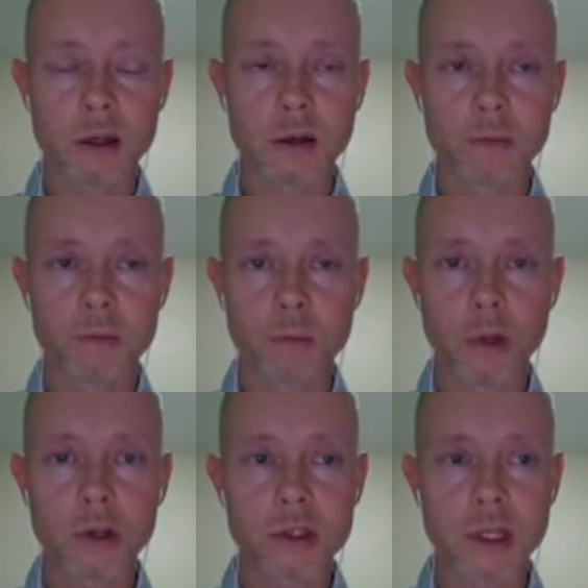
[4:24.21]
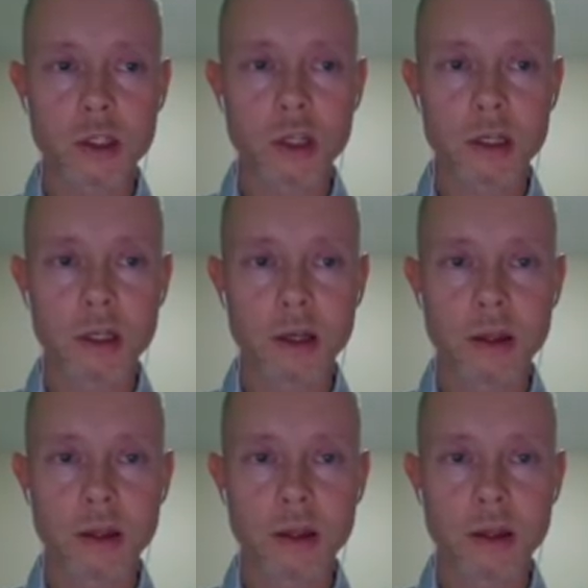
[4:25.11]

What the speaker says: blocks that check like